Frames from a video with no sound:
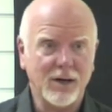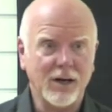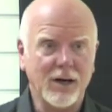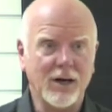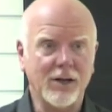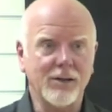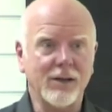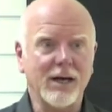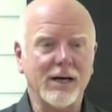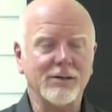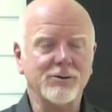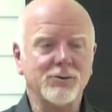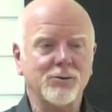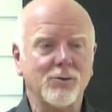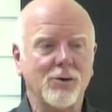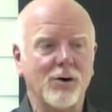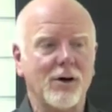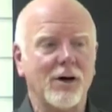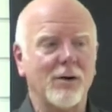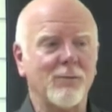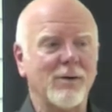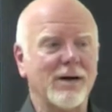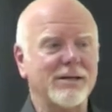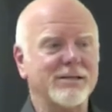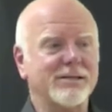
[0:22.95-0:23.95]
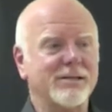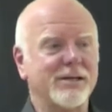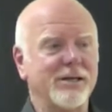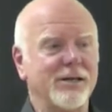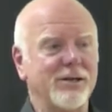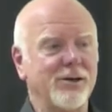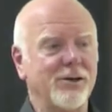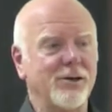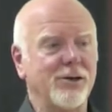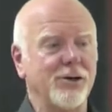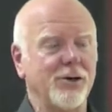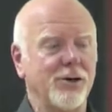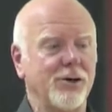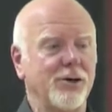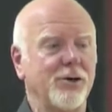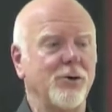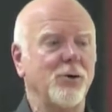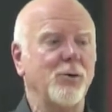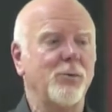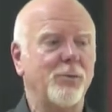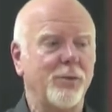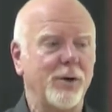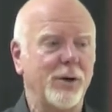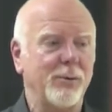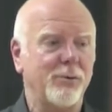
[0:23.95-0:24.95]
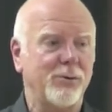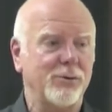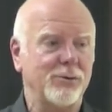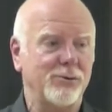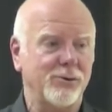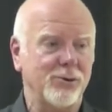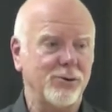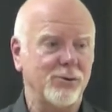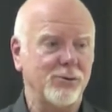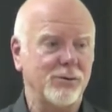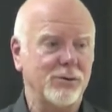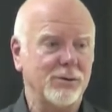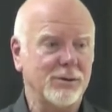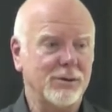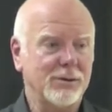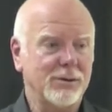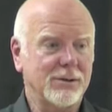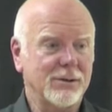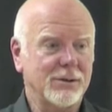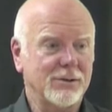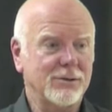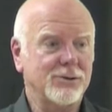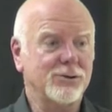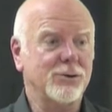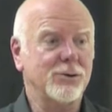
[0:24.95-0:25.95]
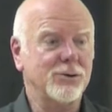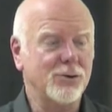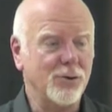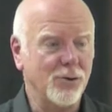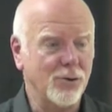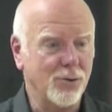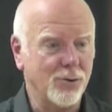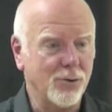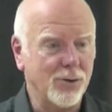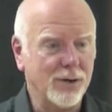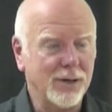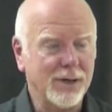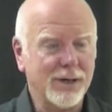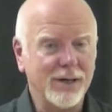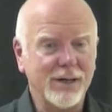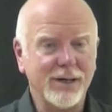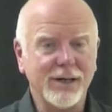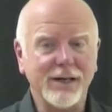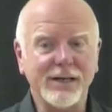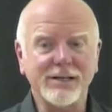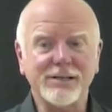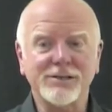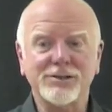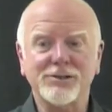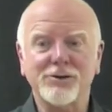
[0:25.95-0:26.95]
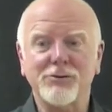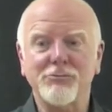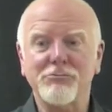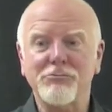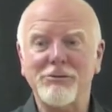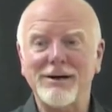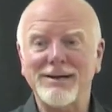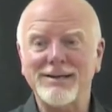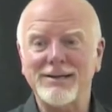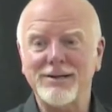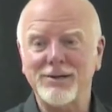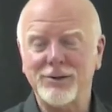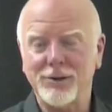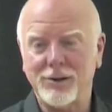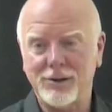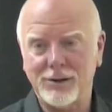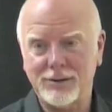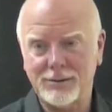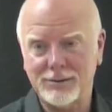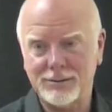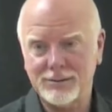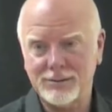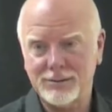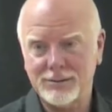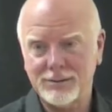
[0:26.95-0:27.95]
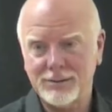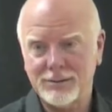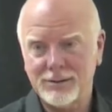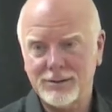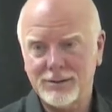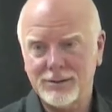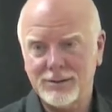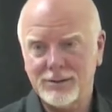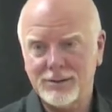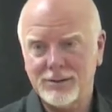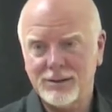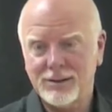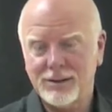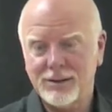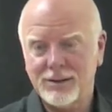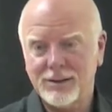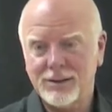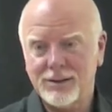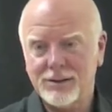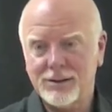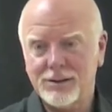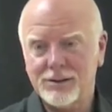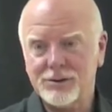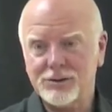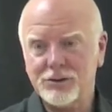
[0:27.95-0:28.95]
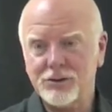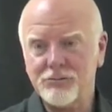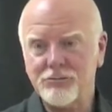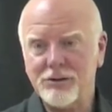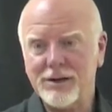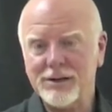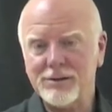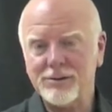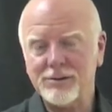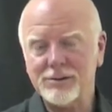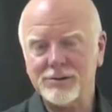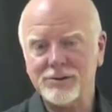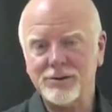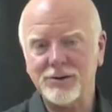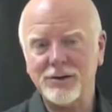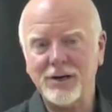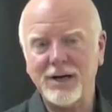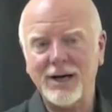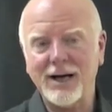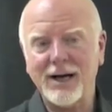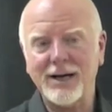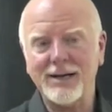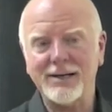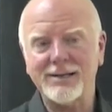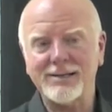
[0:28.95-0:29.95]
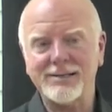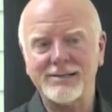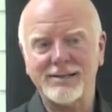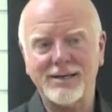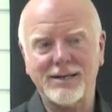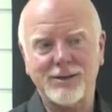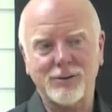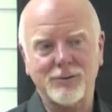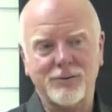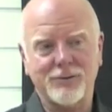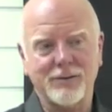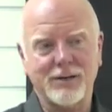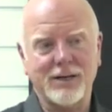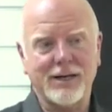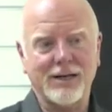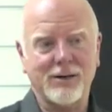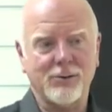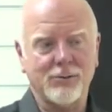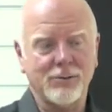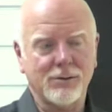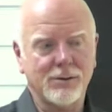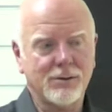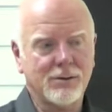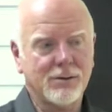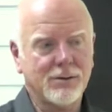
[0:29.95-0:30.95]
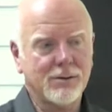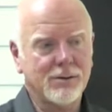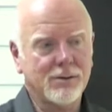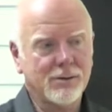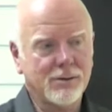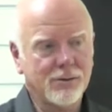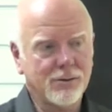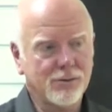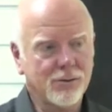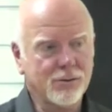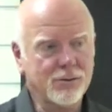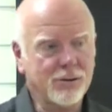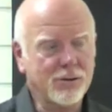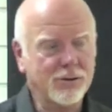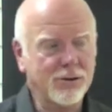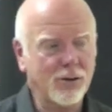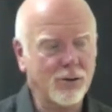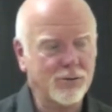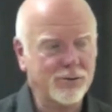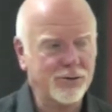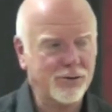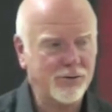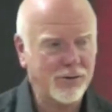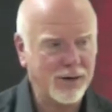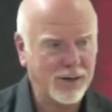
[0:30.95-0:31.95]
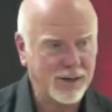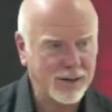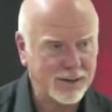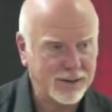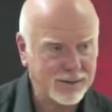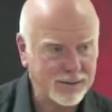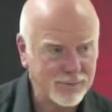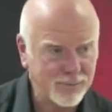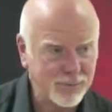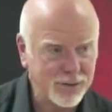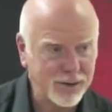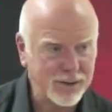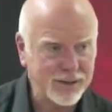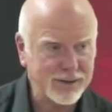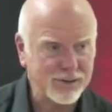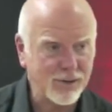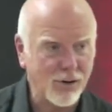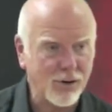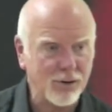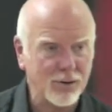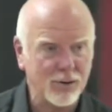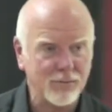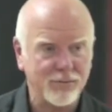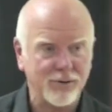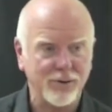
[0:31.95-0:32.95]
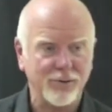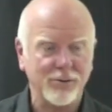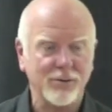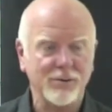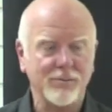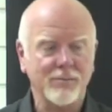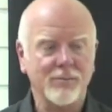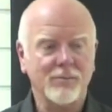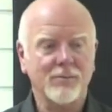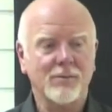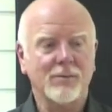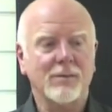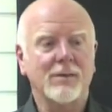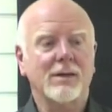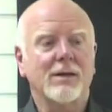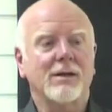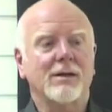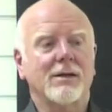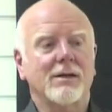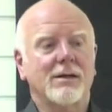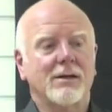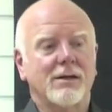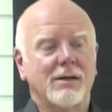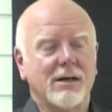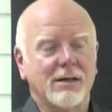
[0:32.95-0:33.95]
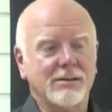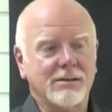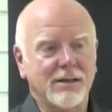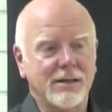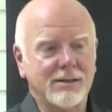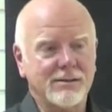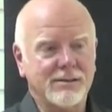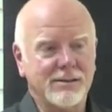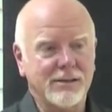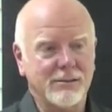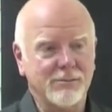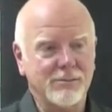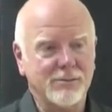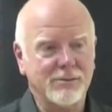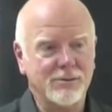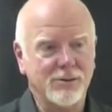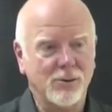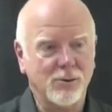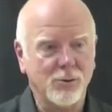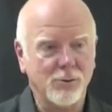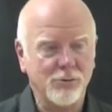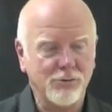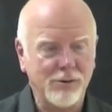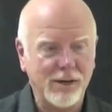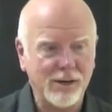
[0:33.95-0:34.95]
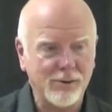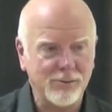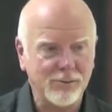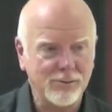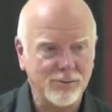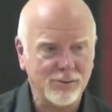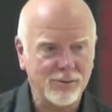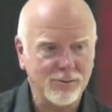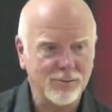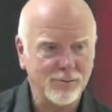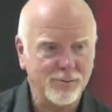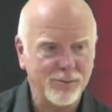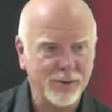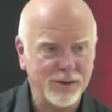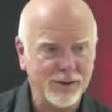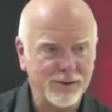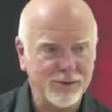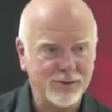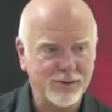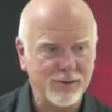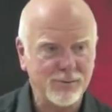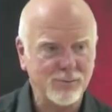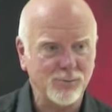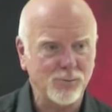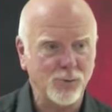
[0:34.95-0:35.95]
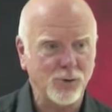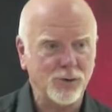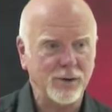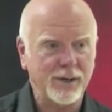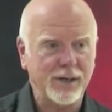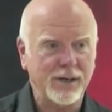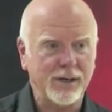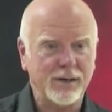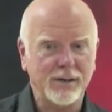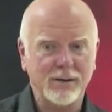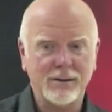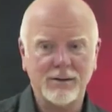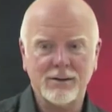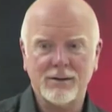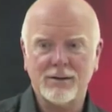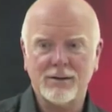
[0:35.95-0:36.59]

And that's what I'm asking you people to do, is surrender. Surrender to your higher self now. Just close your eyes, please, all of you, as I tiptoe around and pinch your money.